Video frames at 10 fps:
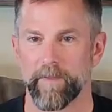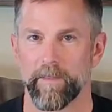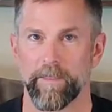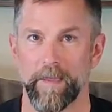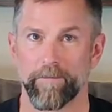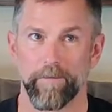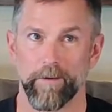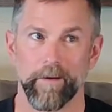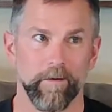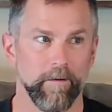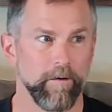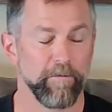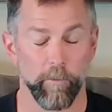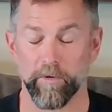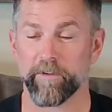Thankfully, or
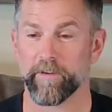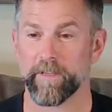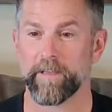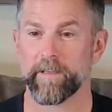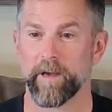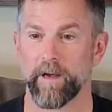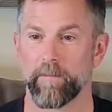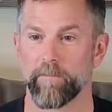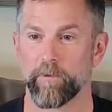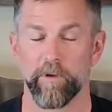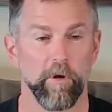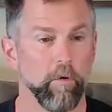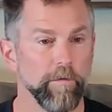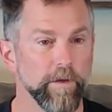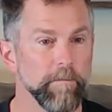unfortunately, due to
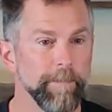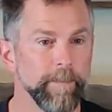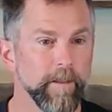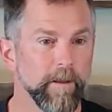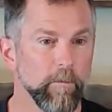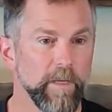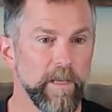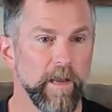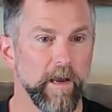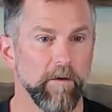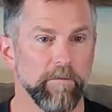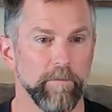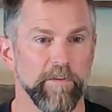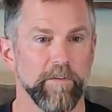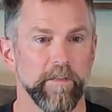COVID, we have
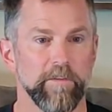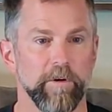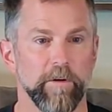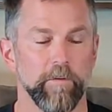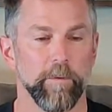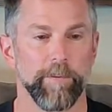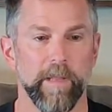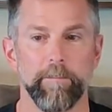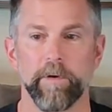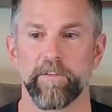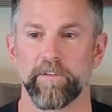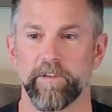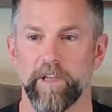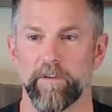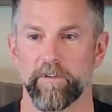recently started doing plan
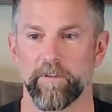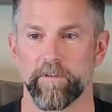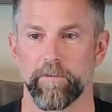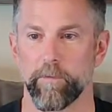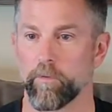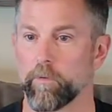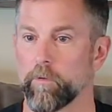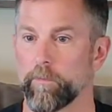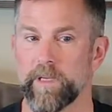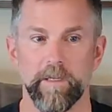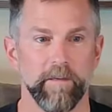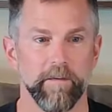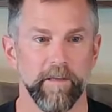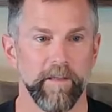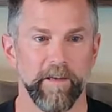presentations through Google Meet,
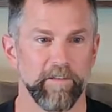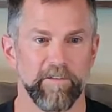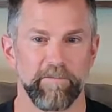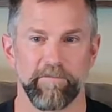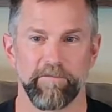and it's